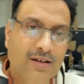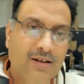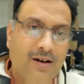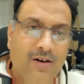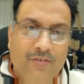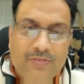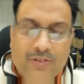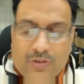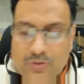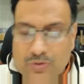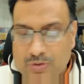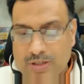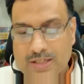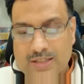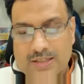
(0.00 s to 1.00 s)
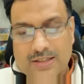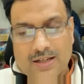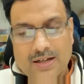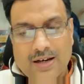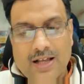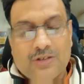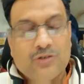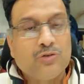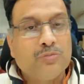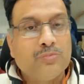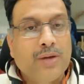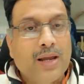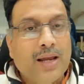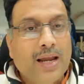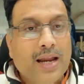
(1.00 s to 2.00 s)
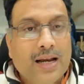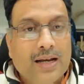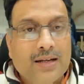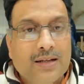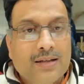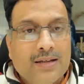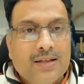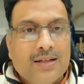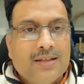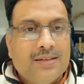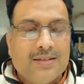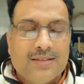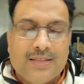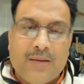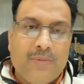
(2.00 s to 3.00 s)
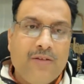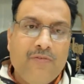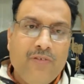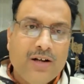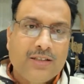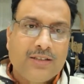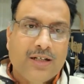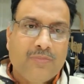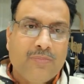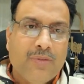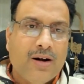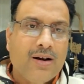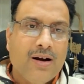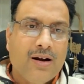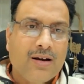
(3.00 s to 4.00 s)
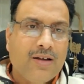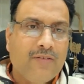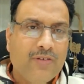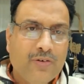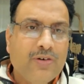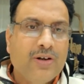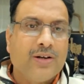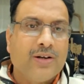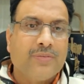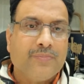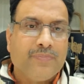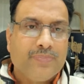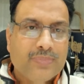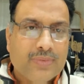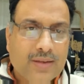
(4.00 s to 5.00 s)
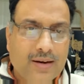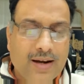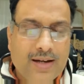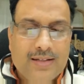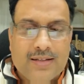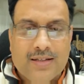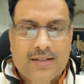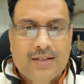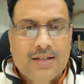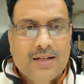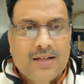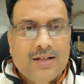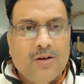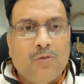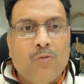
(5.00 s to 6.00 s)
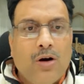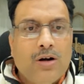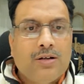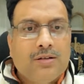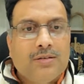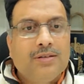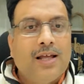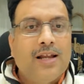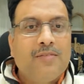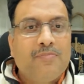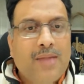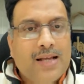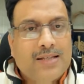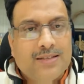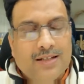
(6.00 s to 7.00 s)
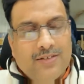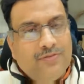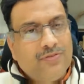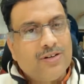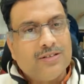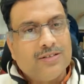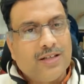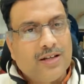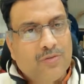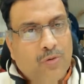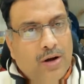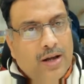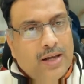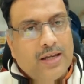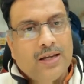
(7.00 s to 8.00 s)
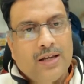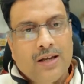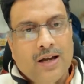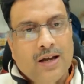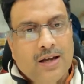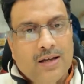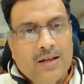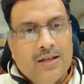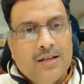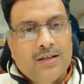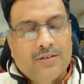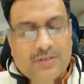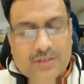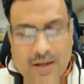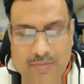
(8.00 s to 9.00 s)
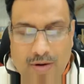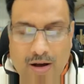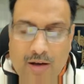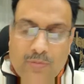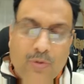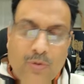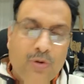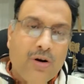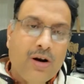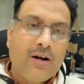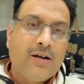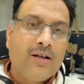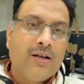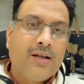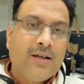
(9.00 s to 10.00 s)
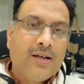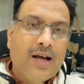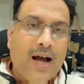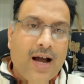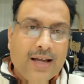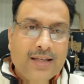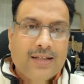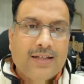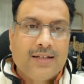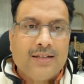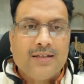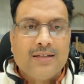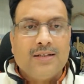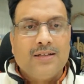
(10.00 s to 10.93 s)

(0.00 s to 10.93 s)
of the students in the classroom may get the same infection, but not everyone, right? Now, what then makes the difference, and why some are more at higher